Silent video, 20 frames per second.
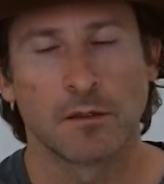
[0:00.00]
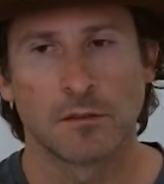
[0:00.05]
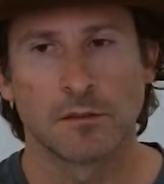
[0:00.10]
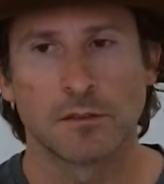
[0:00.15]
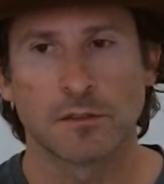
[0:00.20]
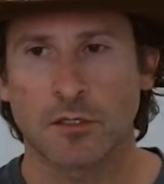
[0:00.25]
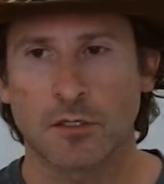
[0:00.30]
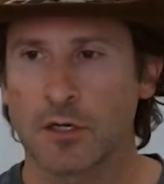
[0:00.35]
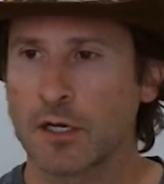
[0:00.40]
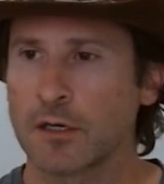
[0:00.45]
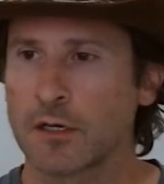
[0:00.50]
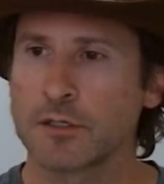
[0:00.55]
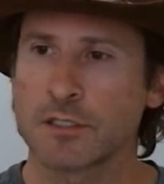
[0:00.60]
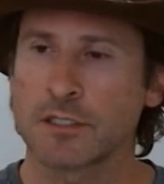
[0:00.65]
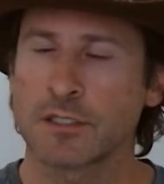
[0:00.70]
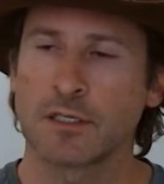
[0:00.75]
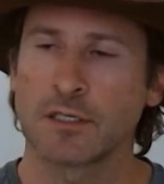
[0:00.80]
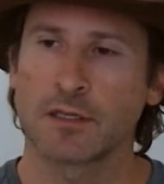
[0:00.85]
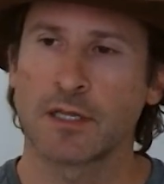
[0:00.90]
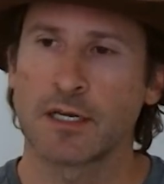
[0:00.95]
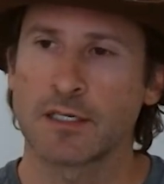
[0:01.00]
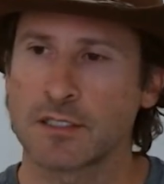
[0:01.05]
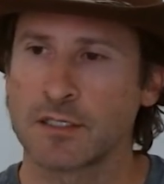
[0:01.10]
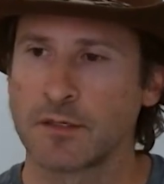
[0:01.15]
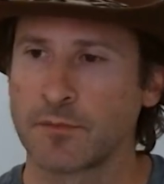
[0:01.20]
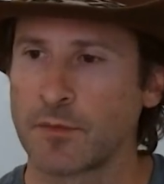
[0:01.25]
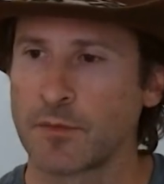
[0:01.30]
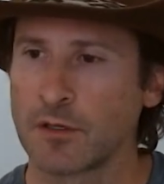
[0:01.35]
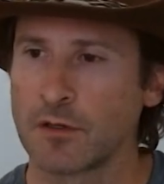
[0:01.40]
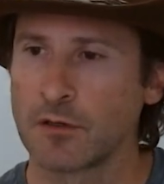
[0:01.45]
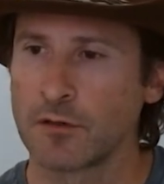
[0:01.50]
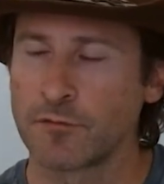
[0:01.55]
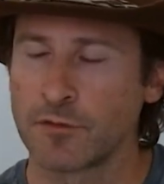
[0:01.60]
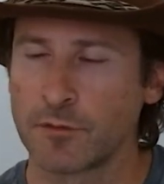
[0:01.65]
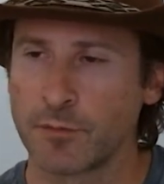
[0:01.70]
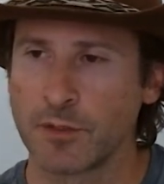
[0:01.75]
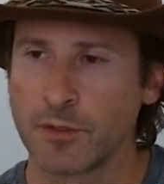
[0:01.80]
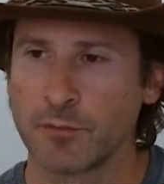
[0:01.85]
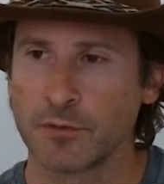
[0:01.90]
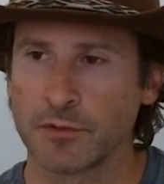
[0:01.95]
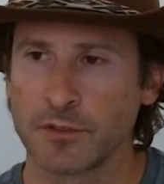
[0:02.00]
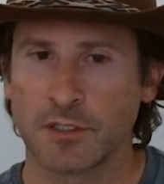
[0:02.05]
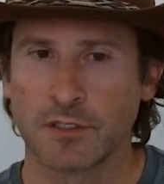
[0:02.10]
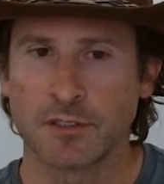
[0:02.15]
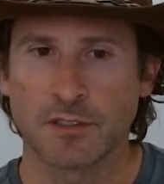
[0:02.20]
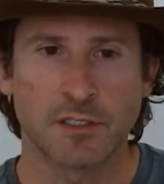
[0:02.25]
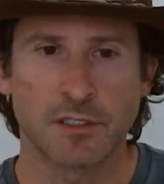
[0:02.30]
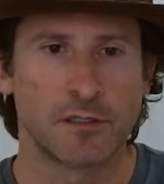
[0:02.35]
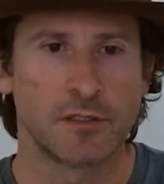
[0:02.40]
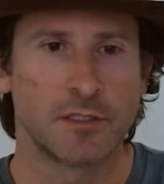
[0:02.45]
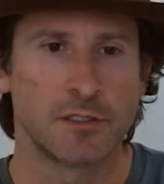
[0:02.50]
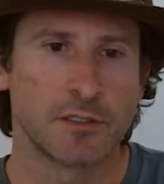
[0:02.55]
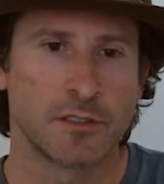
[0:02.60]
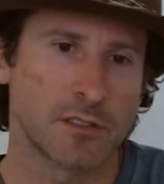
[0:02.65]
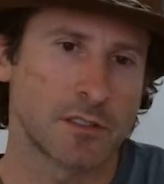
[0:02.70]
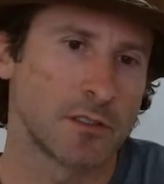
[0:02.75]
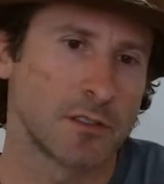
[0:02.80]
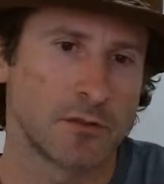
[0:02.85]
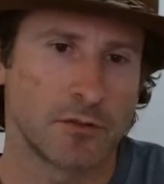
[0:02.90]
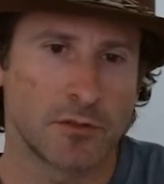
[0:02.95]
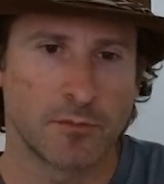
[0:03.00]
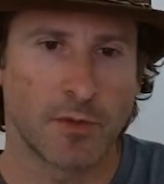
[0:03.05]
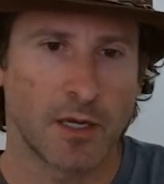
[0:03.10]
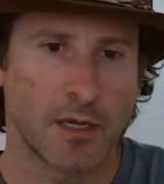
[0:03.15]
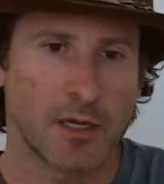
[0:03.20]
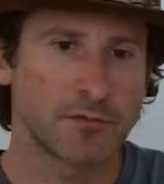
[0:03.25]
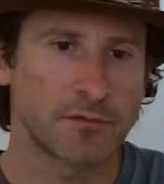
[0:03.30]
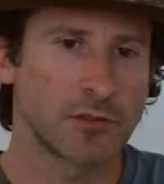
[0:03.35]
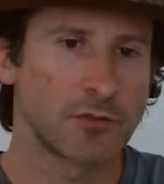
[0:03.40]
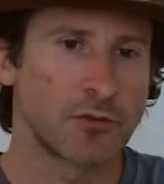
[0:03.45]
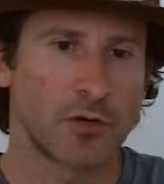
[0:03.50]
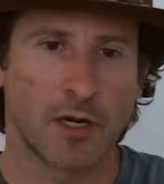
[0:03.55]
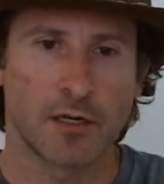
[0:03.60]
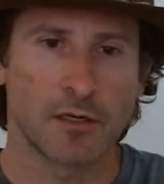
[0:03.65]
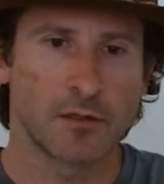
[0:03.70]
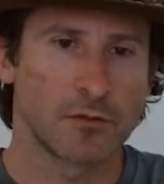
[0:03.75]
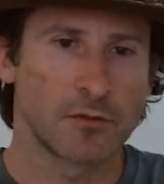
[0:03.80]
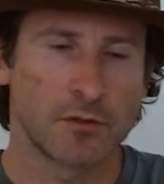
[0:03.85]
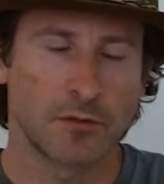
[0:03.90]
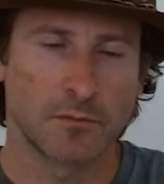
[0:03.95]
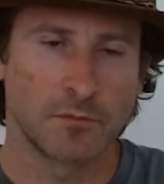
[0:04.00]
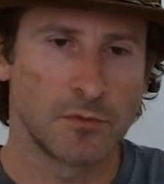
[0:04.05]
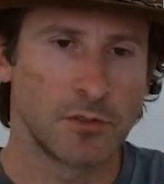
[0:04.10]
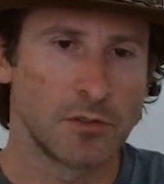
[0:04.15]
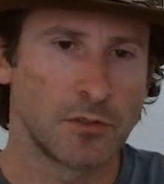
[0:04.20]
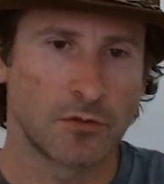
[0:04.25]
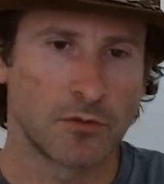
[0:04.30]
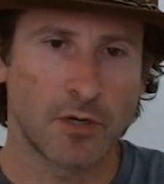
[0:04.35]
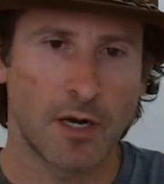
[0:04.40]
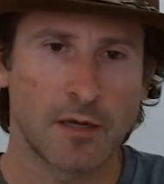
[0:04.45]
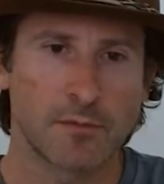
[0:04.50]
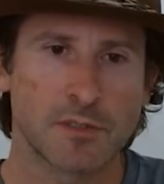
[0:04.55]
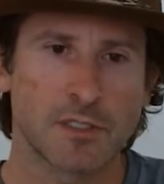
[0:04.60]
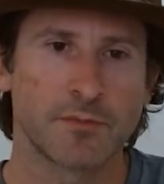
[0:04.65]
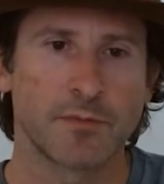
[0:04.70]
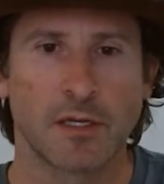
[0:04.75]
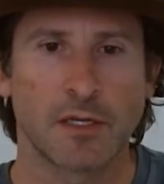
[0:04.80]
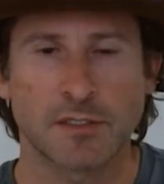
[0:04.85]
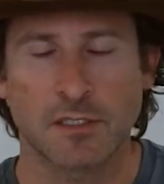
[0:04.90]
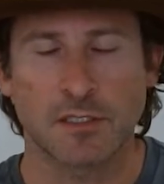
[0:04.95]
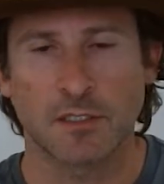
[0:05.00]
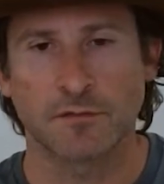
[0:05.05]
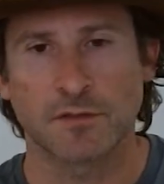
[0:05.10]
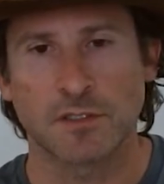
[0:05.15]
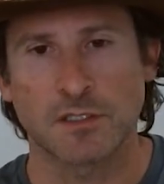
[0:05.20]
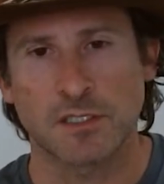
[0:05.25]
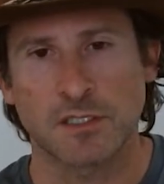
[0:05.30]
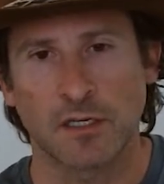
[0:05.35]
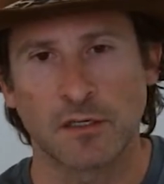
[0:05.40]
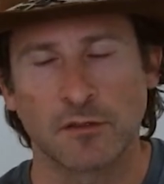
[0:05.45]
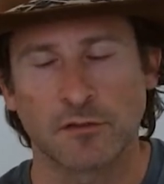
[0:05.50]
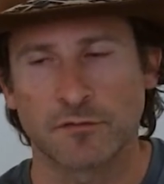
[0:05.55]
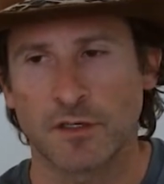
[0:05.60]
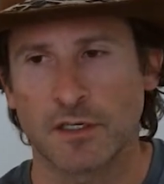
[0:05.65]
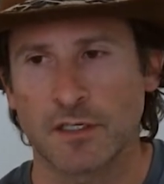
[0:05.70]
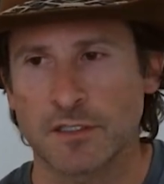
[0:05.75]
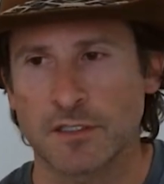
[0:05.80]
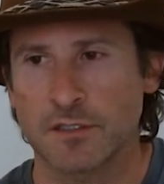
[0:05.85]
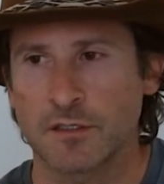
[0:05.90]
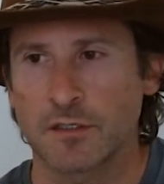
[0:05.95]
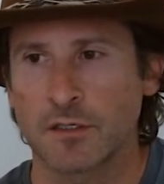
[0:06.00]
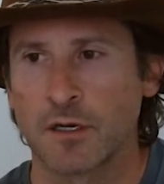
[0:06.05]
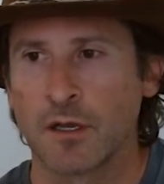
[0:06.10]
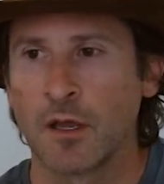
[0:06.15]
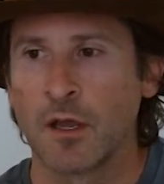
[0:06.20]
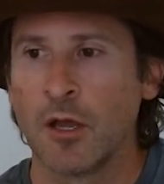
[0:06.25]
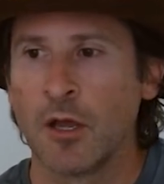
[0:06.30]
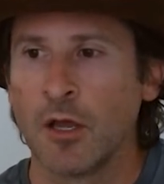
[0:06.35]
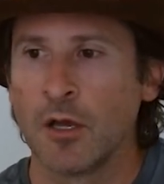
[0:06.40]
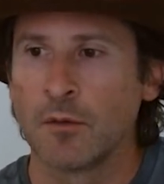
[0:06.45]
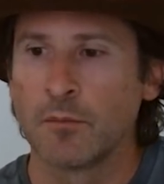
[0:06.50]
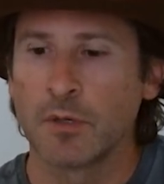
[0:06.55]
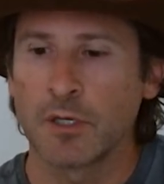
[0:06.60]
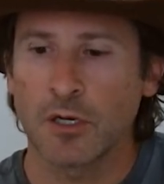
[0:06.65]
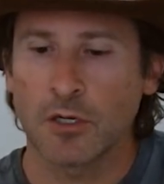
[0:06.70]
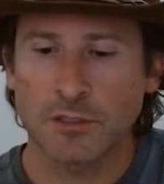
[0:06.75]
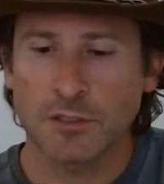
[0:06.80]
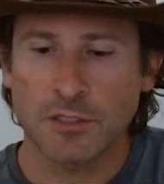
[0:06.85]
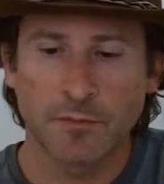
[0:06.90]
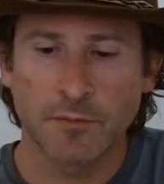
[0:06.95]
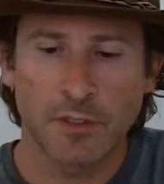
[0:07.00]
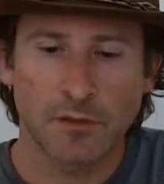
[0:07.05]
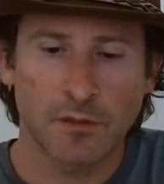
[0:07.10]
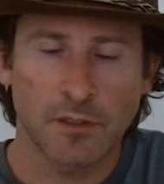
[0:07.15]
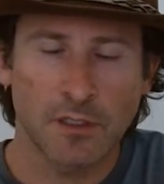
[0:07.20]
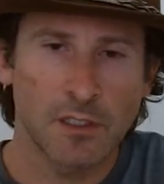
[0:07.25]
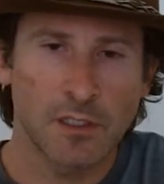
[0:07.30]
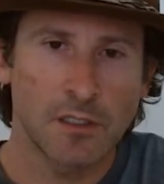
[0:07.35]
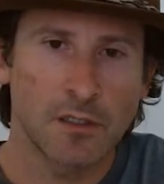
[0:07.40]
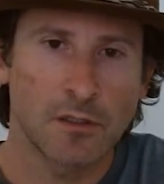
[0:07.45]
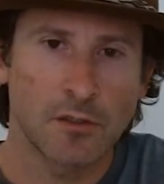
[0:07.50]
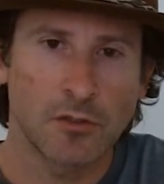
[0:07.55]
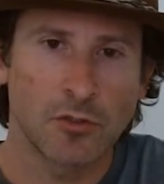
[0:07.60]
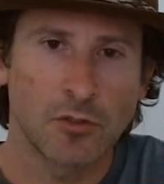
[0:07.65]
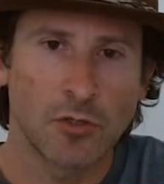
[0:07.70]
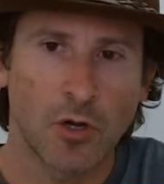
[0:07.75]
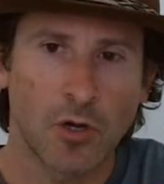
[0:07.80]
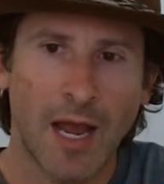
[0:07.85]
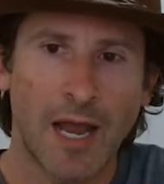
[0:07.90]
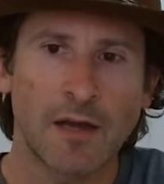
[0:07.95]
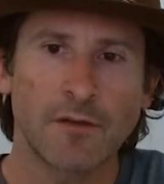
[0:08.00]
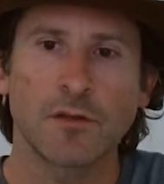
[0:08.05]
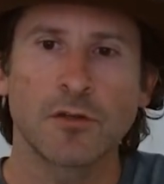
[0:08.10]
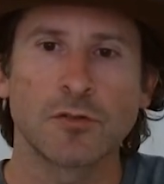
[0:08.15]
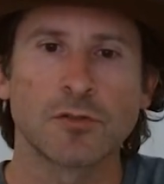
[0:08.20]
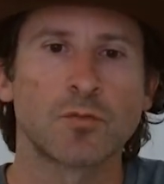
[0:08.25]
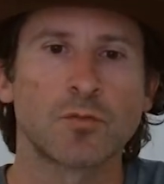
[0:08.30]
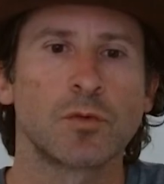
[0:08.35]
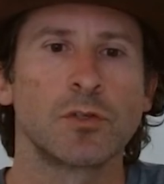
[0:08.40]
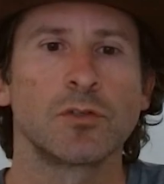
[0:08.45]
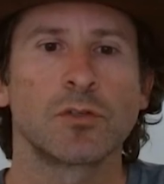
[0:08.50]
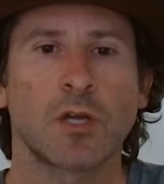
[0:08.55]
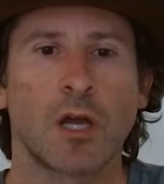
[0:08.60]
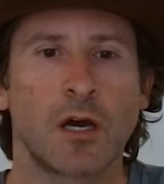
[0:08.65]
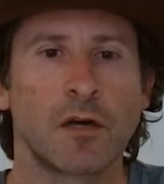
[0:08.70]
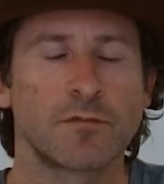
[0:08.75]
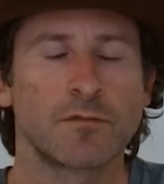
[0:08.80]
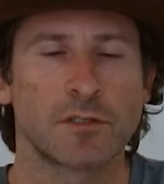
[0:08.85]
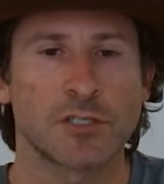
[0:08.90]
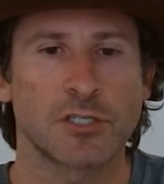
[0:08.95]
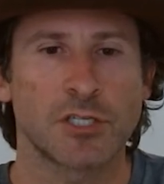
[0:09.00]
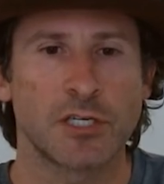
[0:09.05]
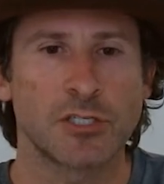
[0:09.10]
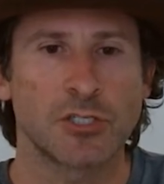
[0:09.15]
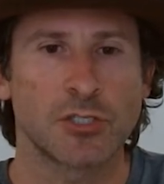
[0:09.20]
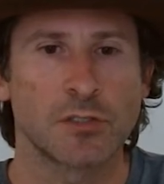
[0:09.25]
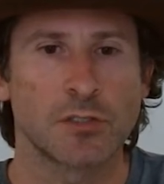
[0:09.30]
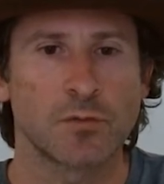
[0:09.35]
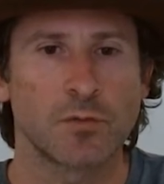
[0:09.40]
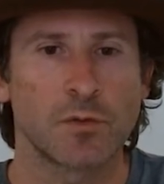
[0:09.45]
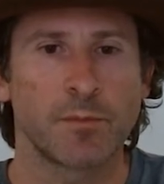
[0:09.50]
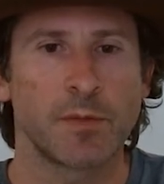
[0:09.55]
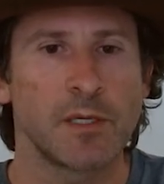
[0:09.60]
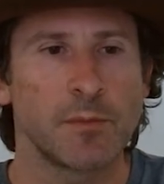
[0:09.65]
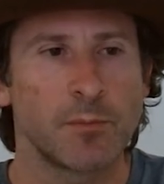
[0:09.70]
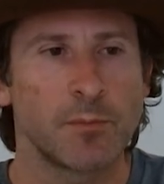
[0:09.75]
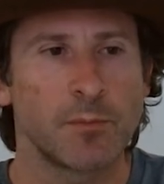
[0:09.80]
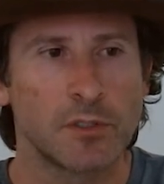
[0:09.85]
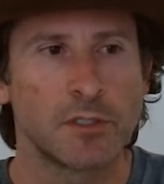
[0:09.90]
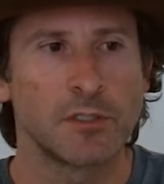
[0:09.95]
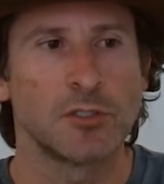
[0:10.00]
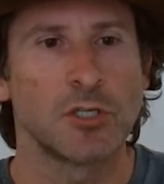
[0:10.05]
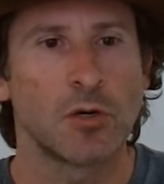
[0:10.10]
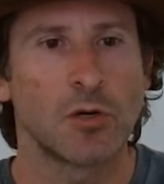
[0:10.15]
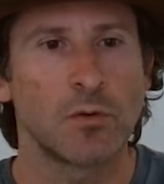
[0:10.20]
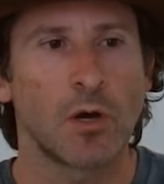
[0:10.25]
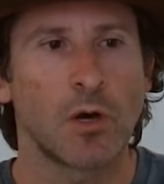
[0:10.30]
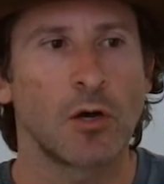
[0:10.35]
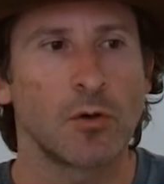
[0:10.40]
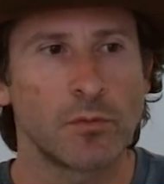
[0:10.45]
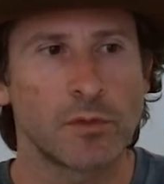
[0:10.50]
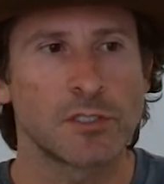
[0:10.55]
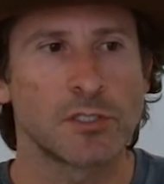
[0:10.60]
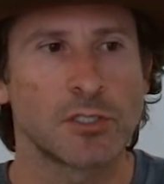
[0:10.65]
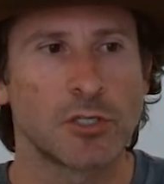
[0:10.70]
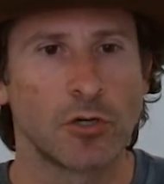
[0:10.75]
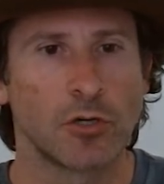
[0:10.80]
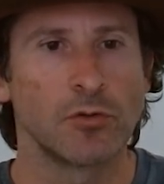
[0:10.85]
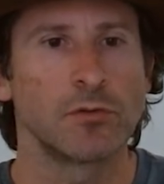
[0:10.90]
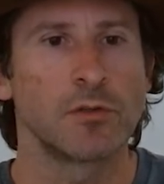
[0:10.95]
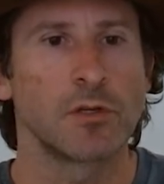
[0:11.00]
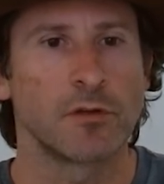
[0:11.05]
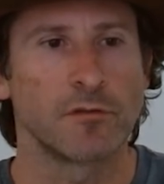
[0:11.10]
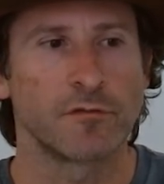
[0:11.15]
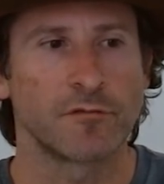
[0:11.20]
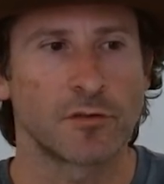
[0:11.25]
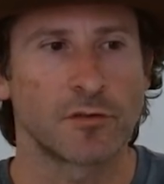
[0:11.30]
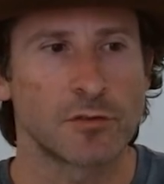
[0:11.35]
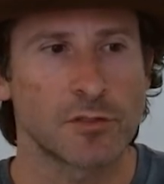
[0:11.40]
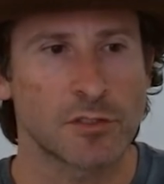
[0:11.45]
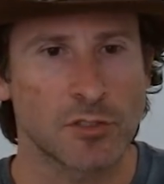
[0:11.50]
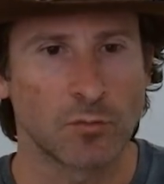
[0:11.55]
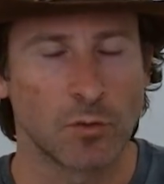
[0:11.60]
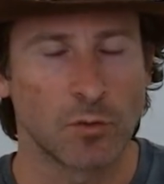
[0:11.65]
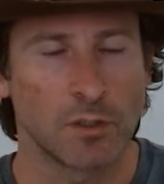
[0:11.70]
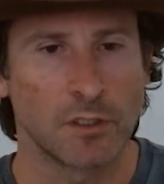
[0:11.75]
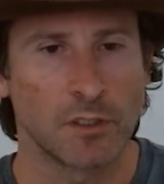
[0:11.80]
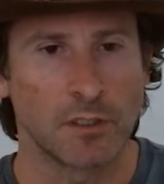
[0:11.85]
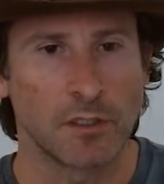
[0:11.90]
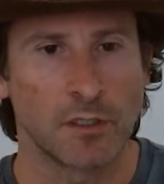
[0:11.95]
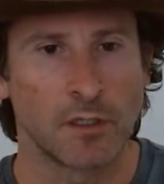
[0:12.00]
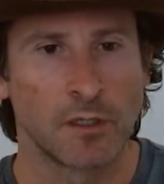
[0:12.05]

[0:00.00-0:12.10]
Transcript: So I always think that's something good for people to consider, and just know you might have to grab some of that stuff to scale faster. But ultimately, have those real conversations with people, and don't always go to the first one.